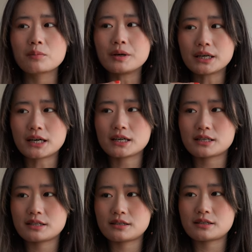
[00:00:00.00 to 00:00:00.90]

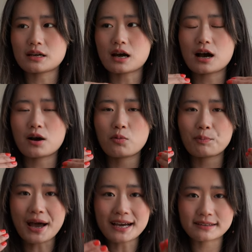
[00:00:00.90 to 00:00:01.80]
because
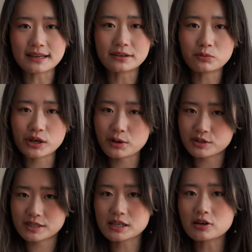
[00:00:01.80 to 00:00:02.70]
back then when I
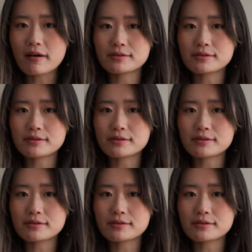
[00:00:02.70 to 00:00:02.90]
was single,